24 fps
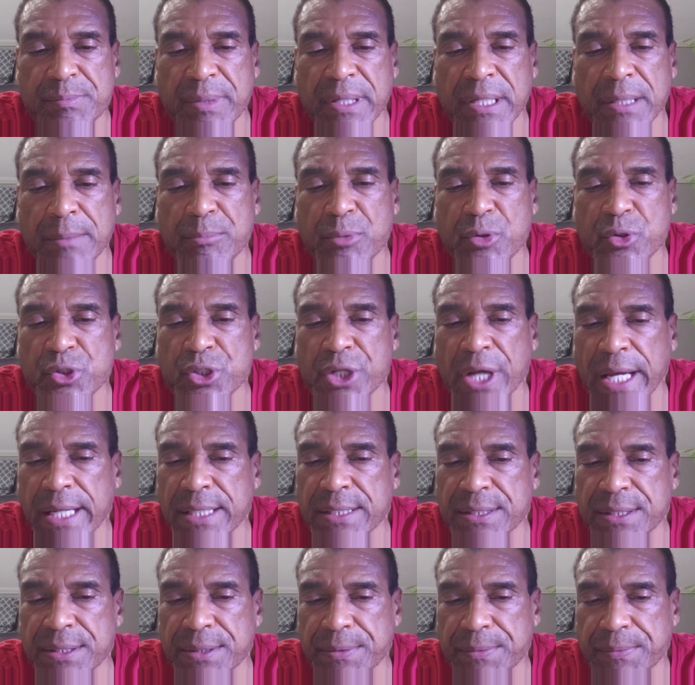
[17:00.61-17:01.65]
being
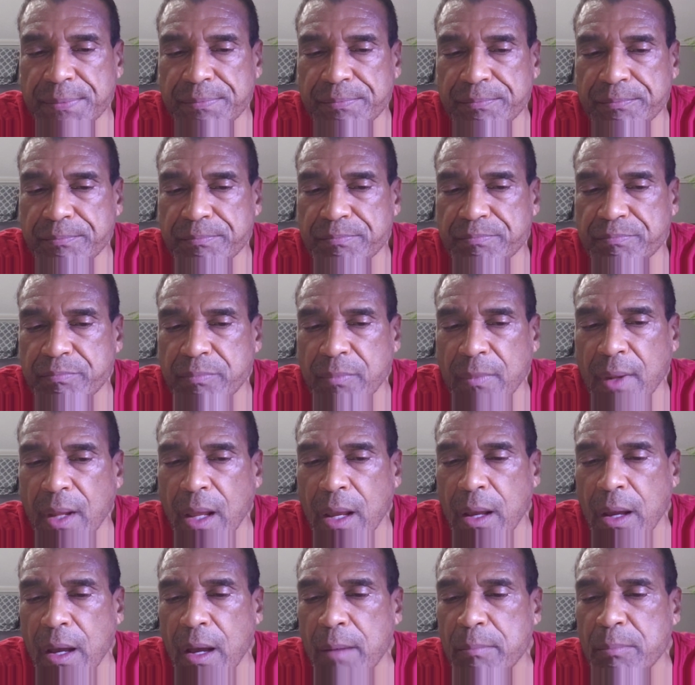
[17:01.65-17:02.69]
projected.
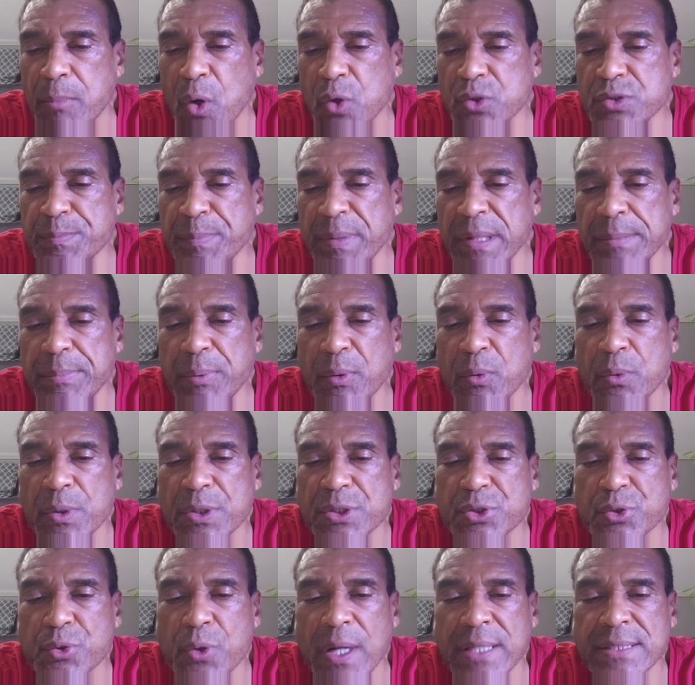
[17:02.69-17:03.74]
Most people will
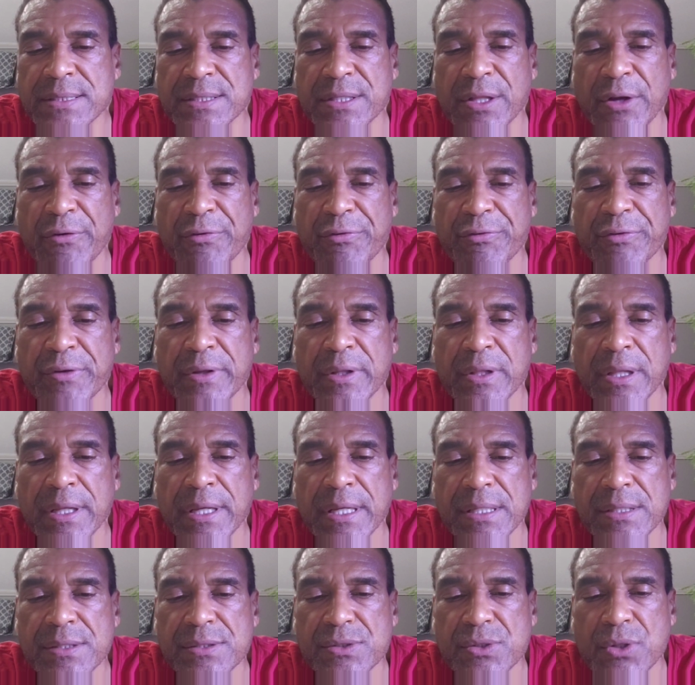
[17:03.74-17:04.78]
trust their
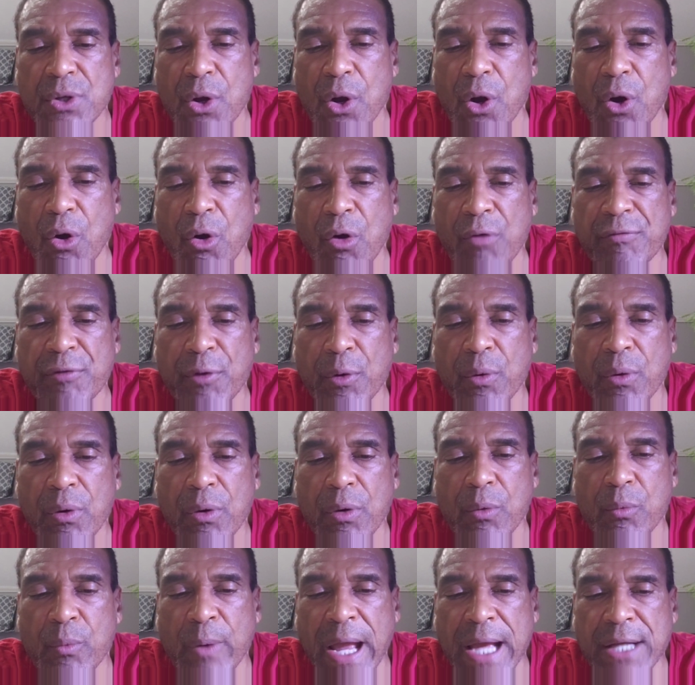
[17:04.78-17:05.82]
feelings over
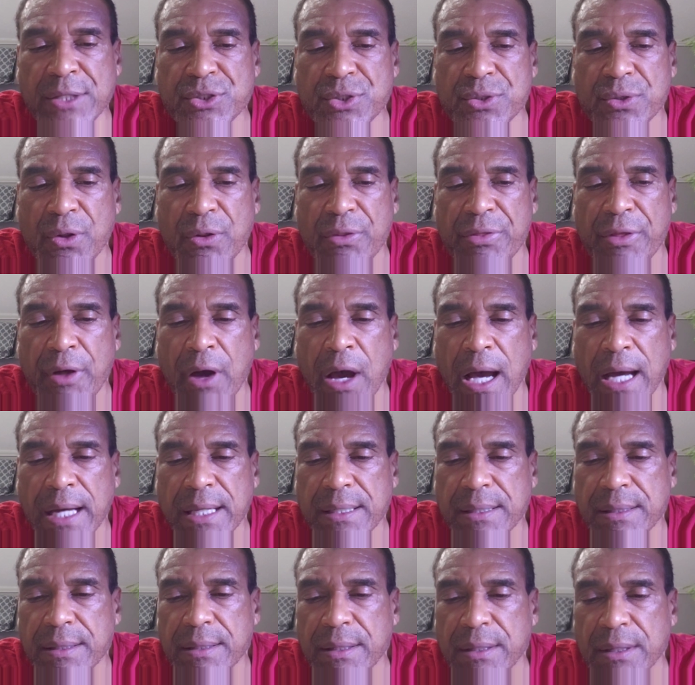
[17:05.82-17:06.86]
rational
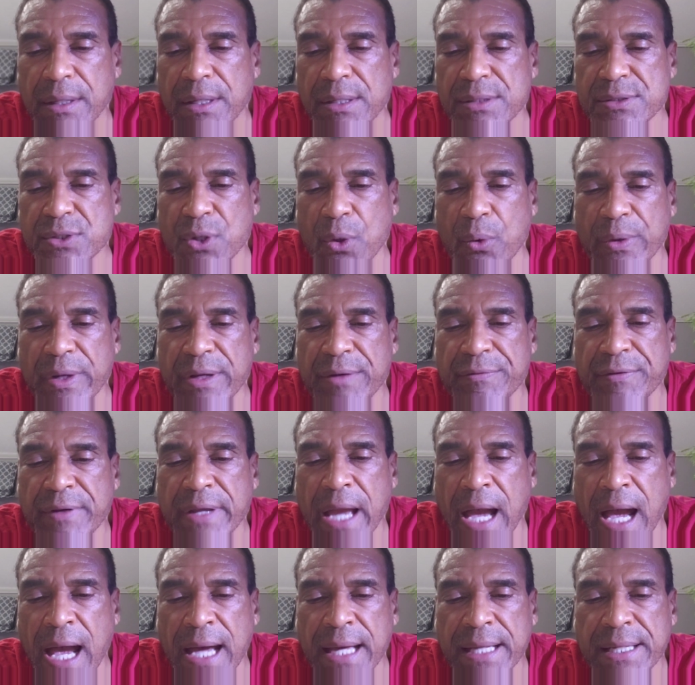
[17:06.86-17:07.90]
thought. So if
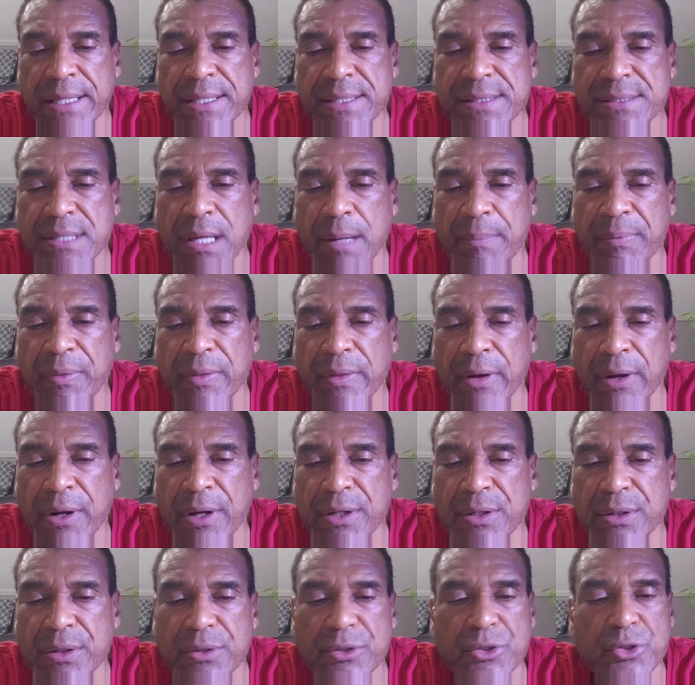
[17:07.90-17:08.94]
God is up
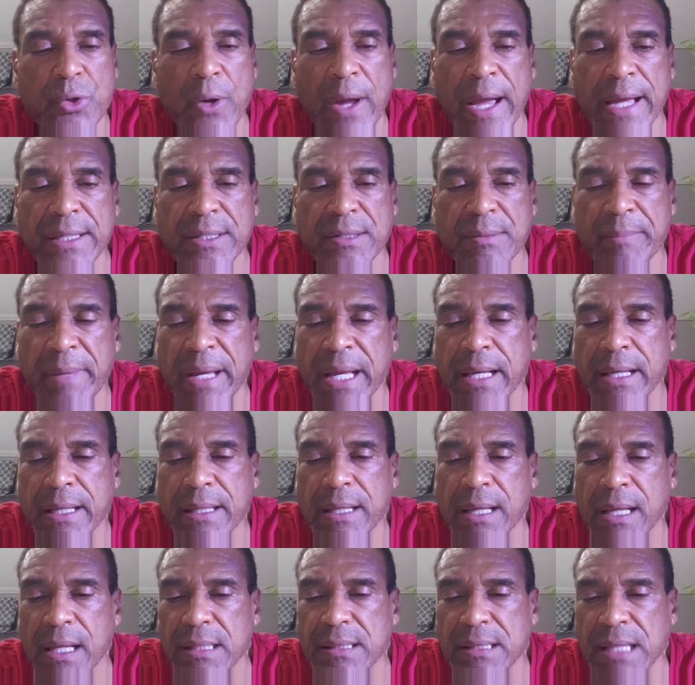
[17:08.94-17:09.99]
there trying to make
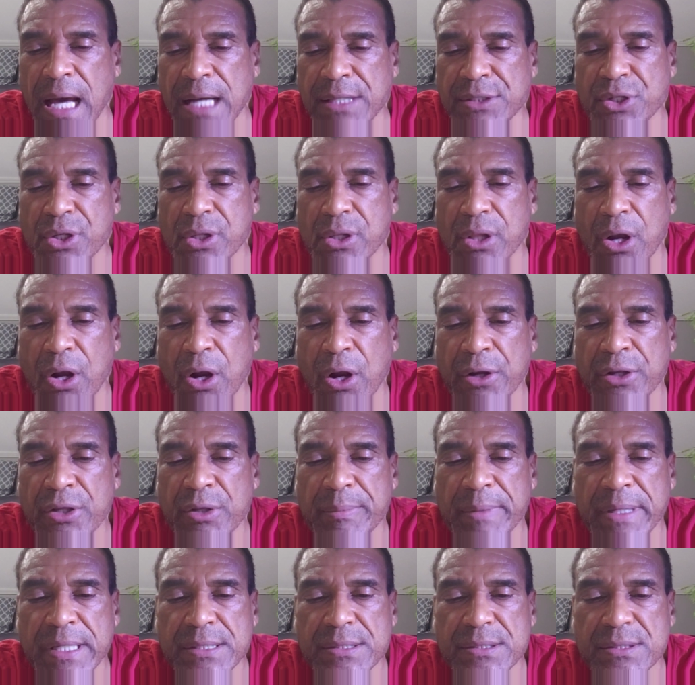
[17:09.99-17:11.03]
logical
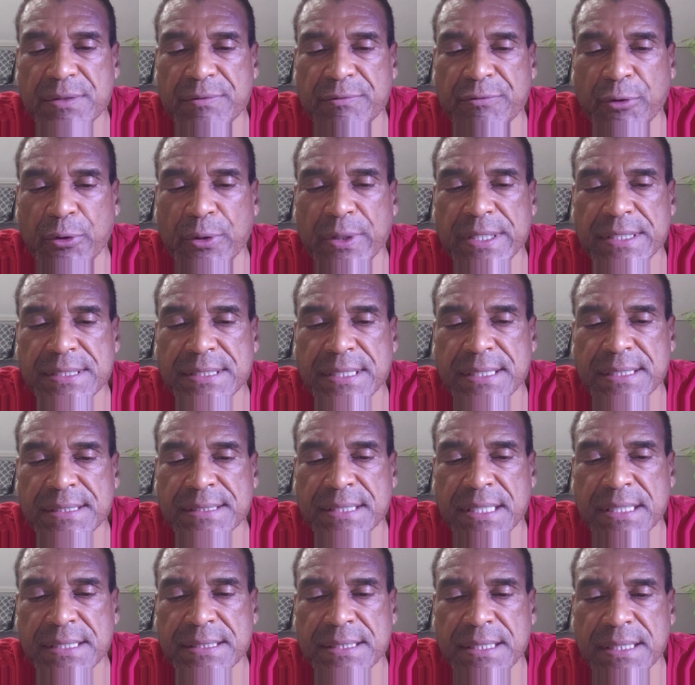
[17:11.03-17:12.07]
arguments for his
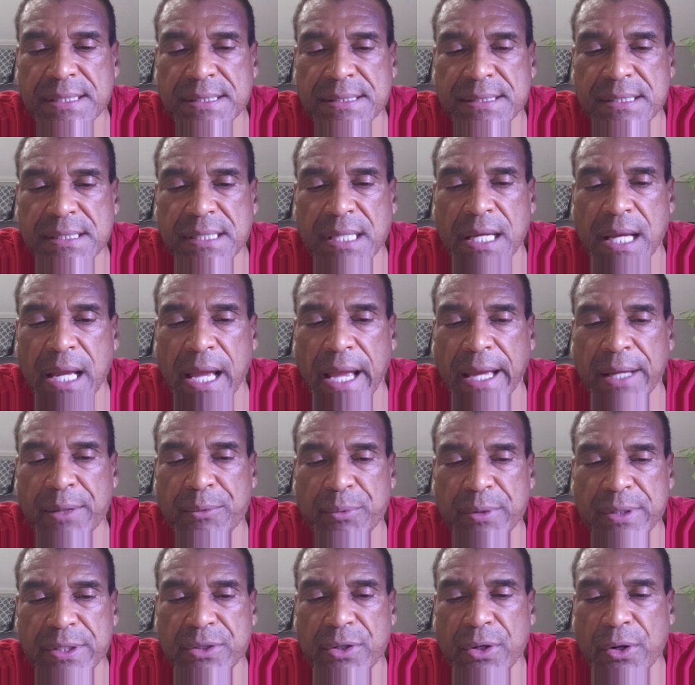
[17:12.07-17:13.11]
existence and
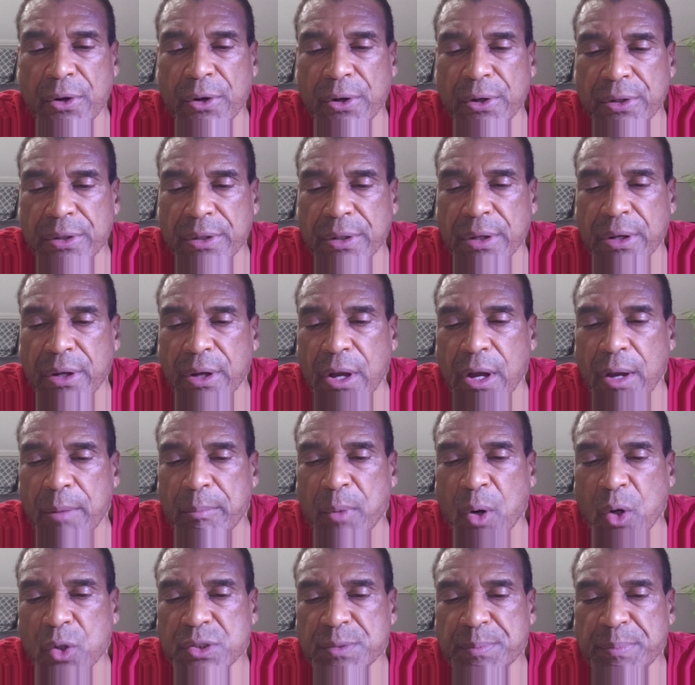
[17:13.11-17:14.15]
return,
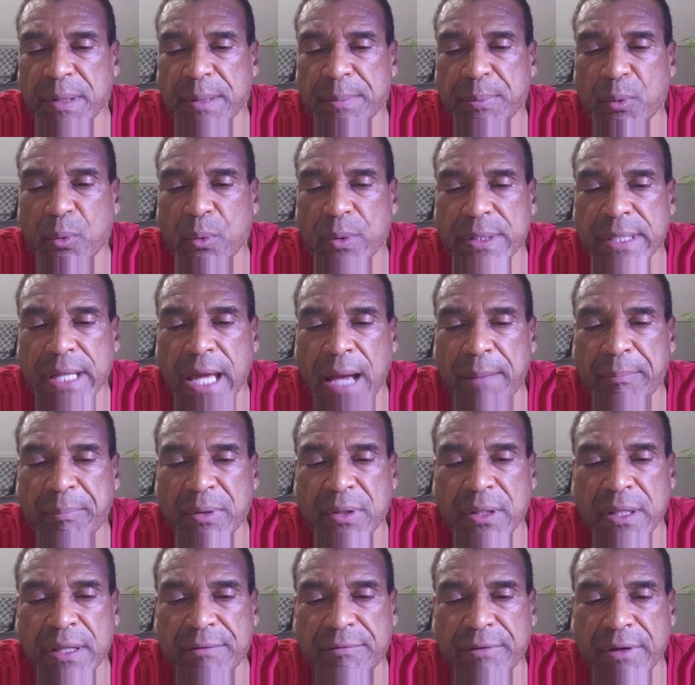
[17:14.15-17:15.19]
most people will not
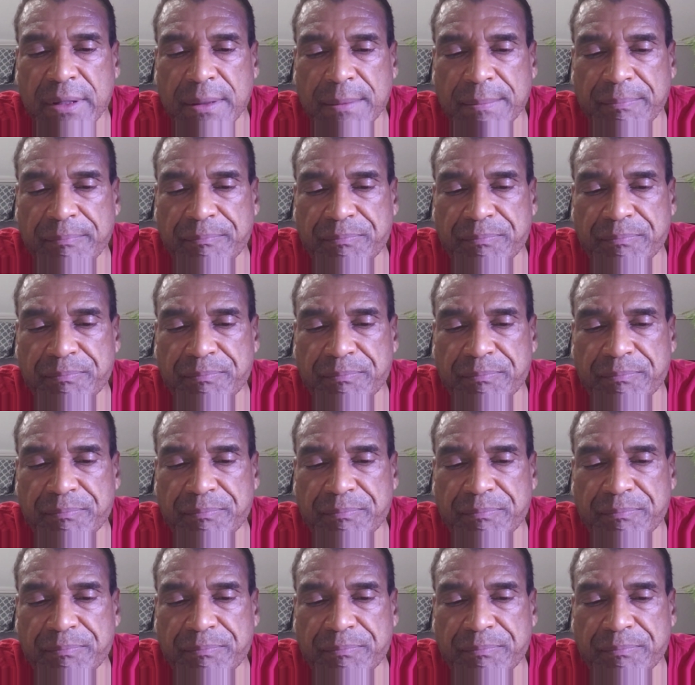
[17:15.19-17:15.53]
believe it.